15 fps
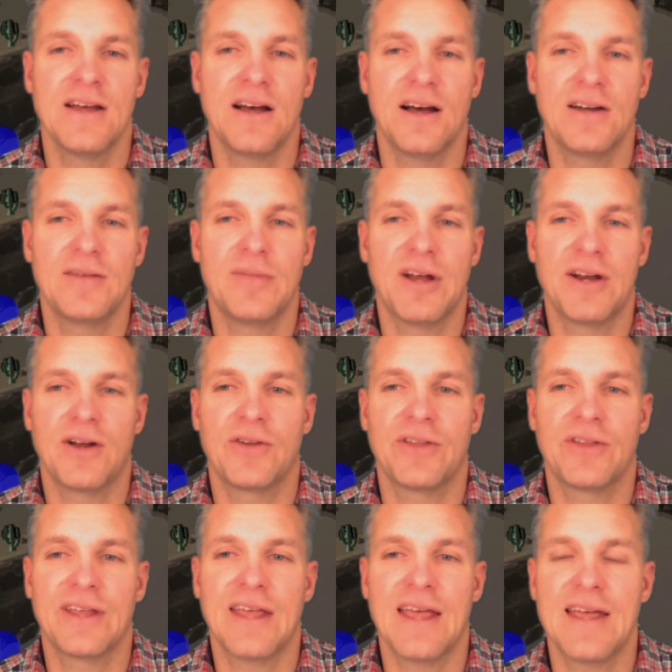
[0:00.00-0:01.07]
Depending on
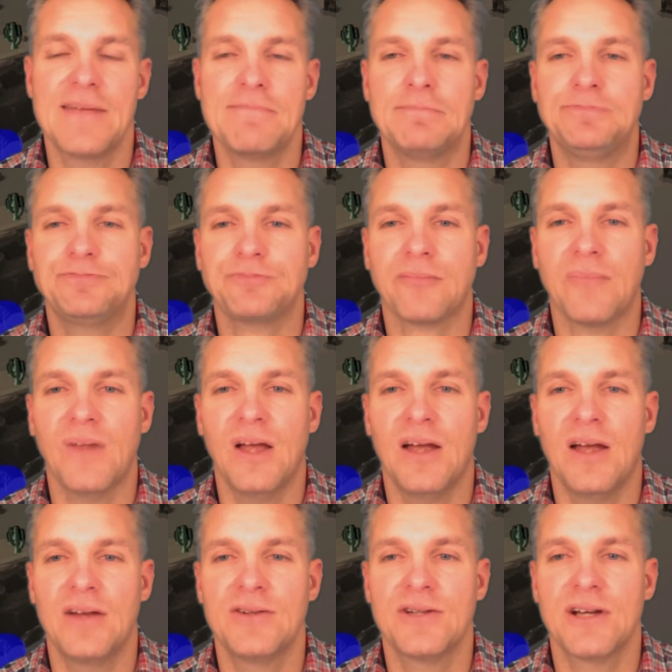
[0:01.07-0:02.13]
the game.
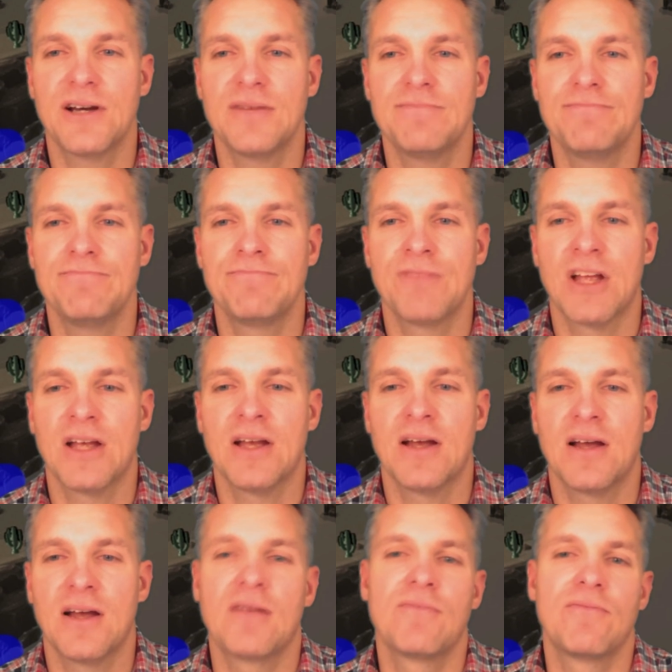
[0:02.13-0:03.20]
And
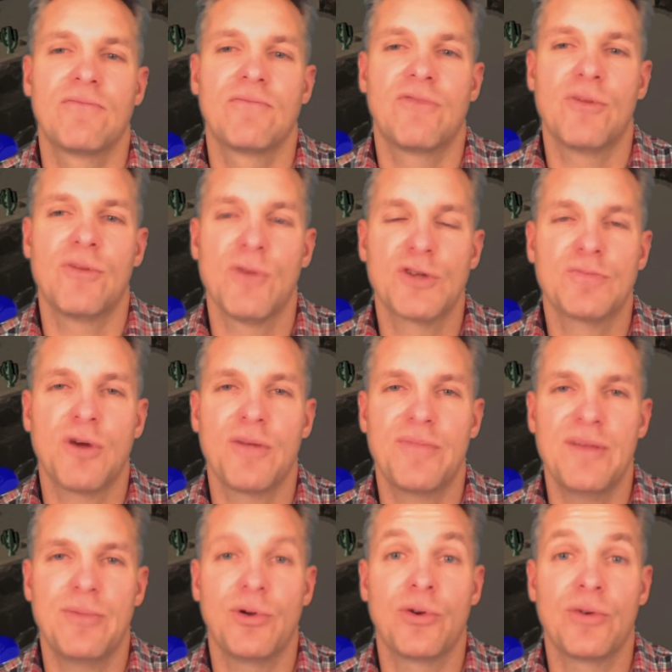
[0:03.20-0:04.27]
for the most part,
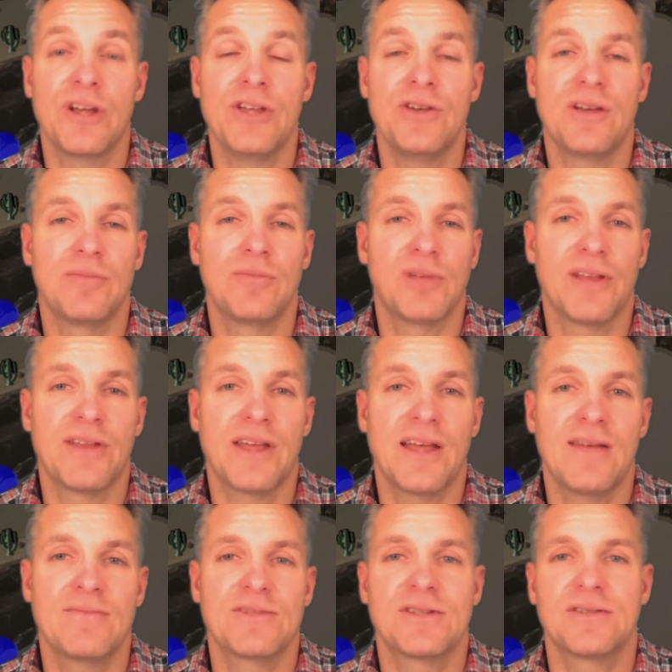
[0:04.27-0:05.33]
people agree you can play the
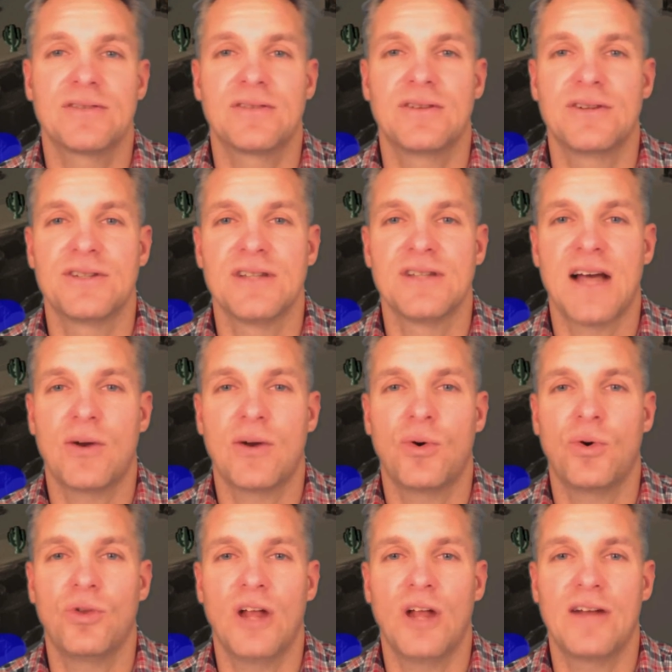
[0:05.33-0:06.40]
games. There's not a
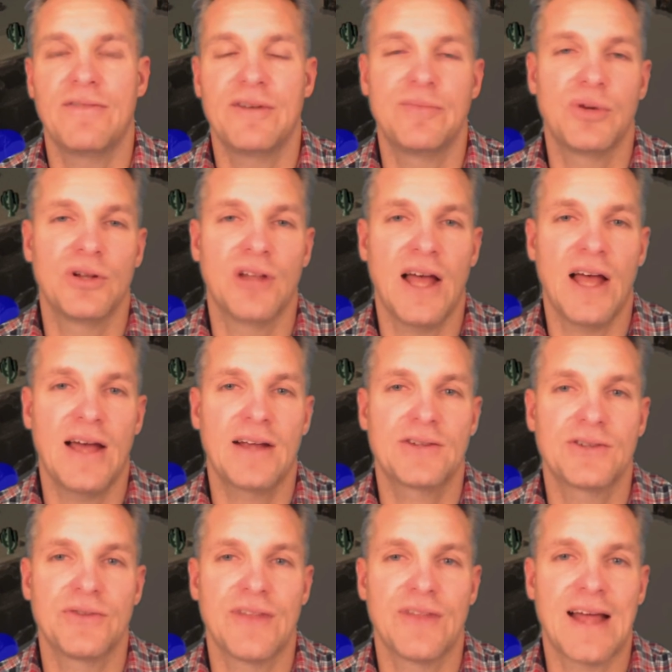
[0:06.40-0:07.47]
whole lot of input lag,
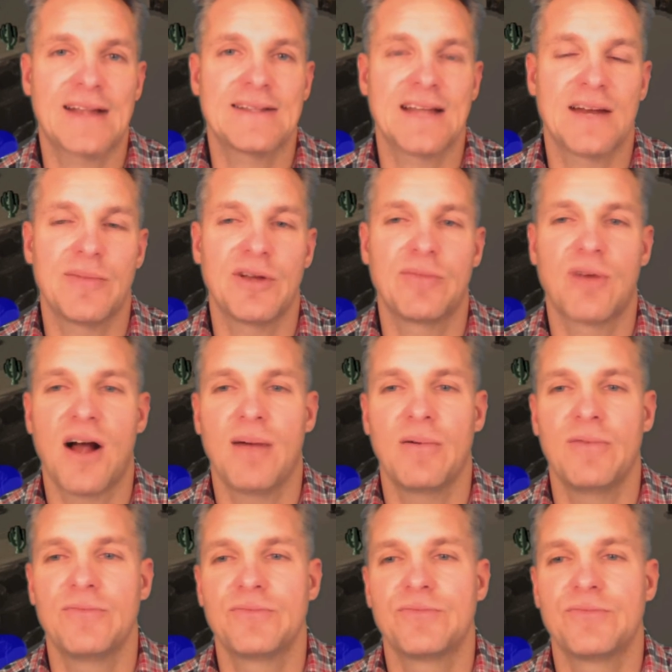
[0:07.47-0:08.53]
so that's not a big
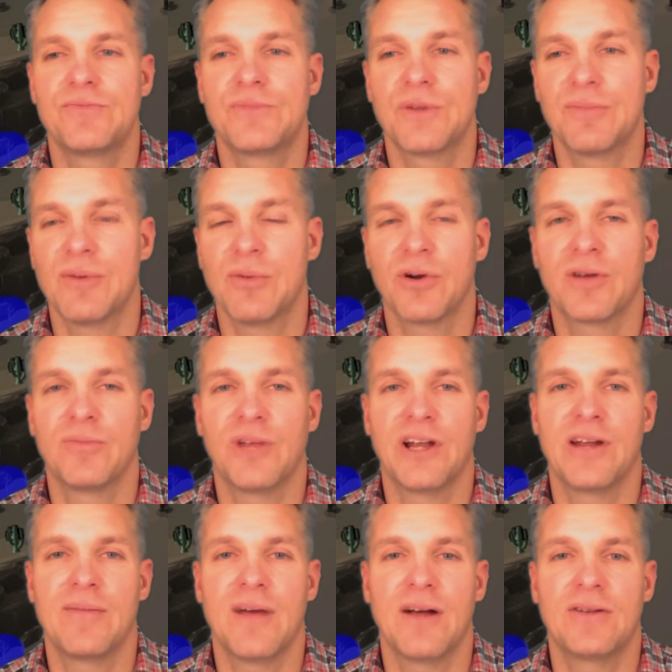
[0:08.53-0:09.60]
problem. Some people are
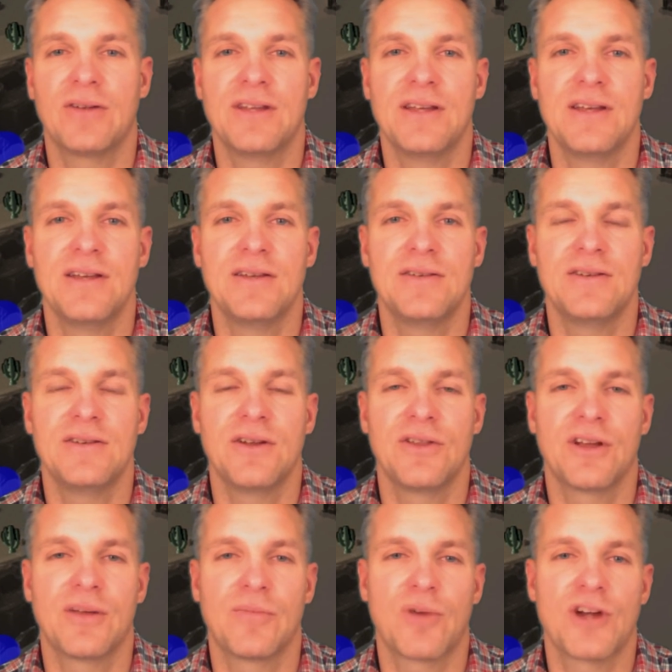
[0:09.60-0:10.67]
complaining about the
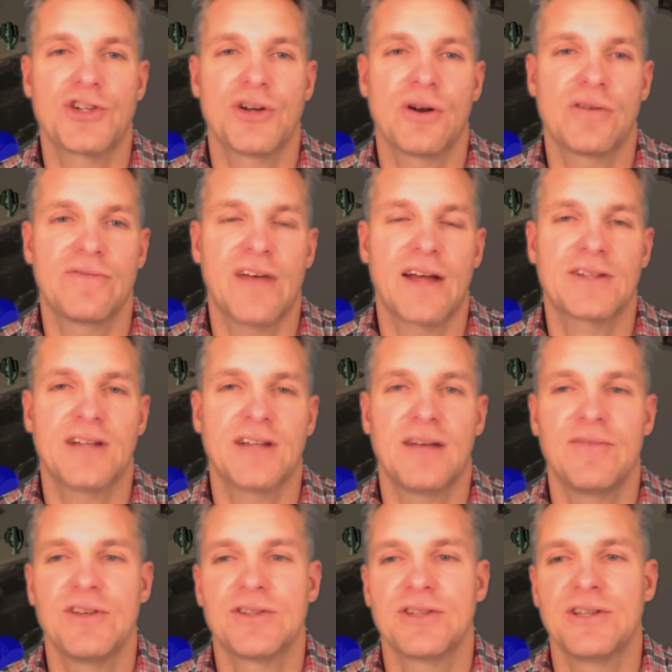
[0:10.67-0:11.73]
compression artifacts,
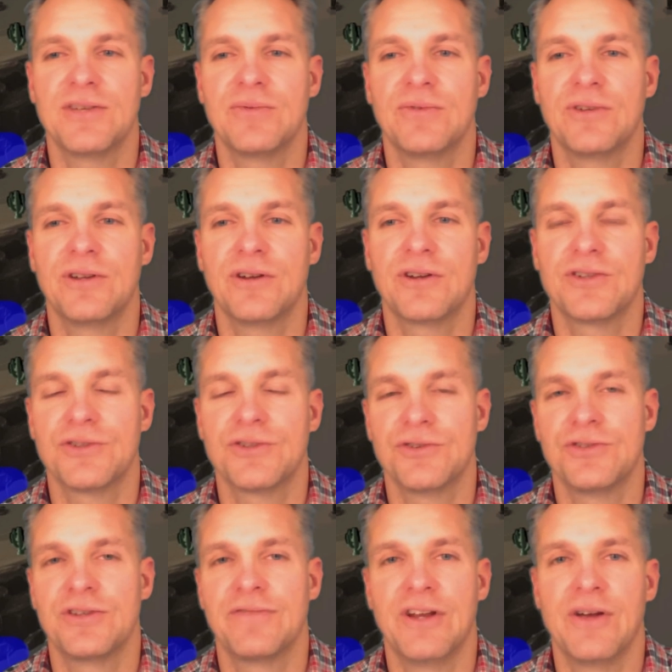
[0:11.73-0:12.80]
obviously, because you're
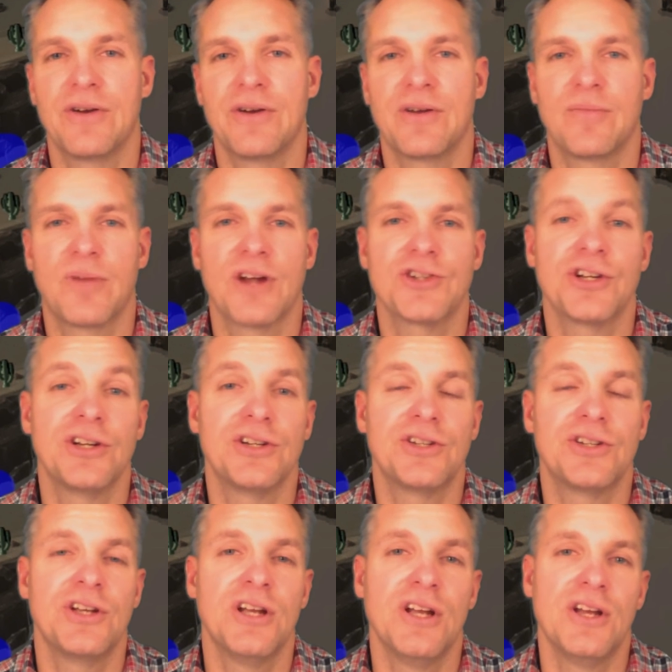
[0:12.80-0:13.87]
using video compression.
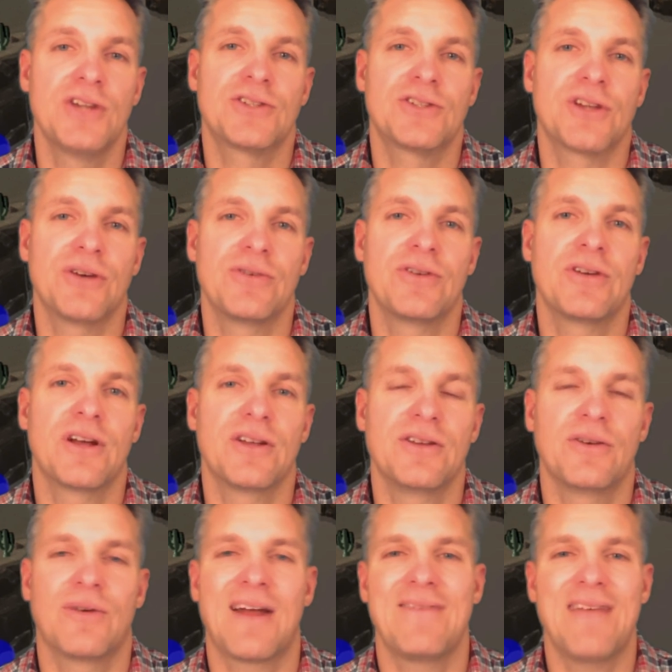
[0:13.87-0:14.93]
So you
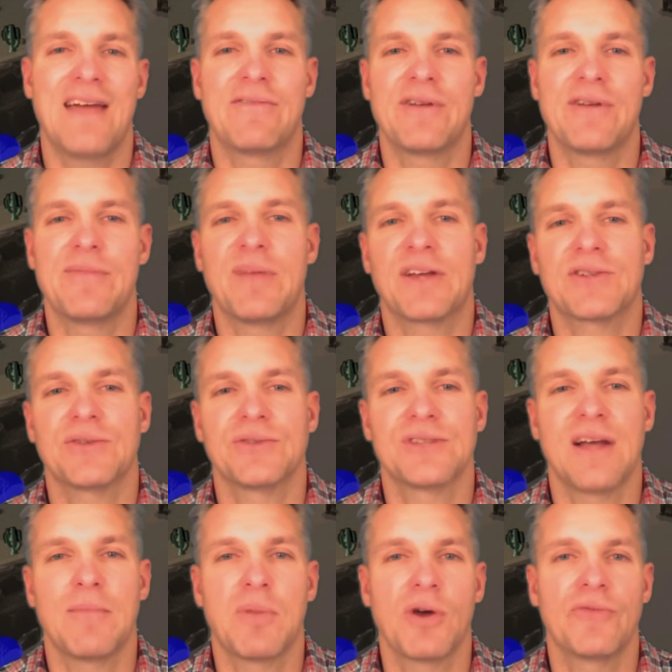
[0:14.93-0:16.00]
don't have every pixel is
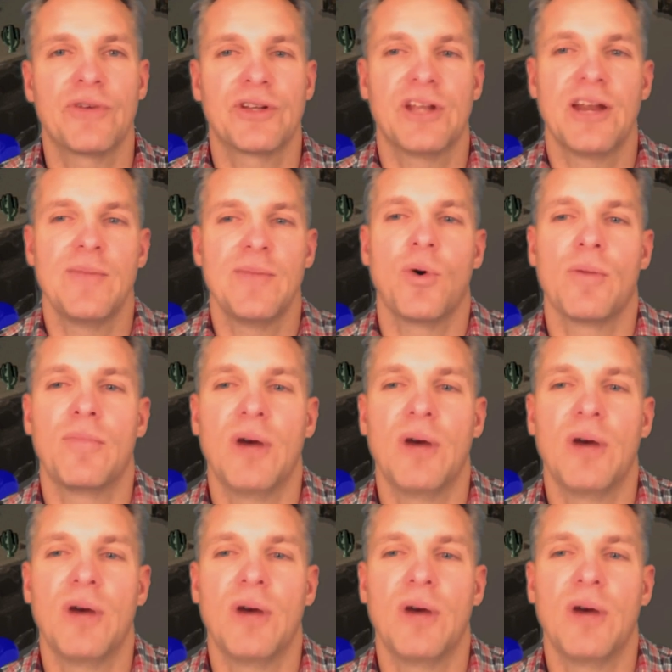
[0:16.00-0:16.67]
not perfect anymore.